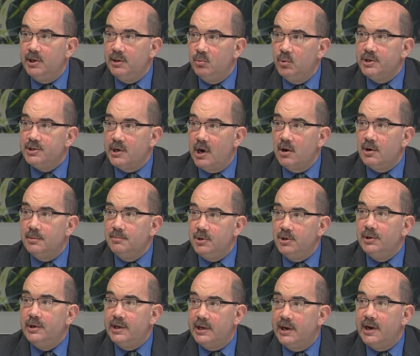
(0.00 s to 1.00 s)
in which our
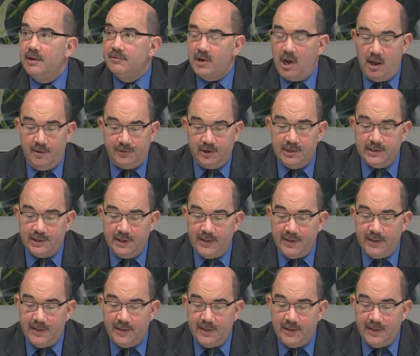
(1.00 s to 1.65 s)
community can have confidence.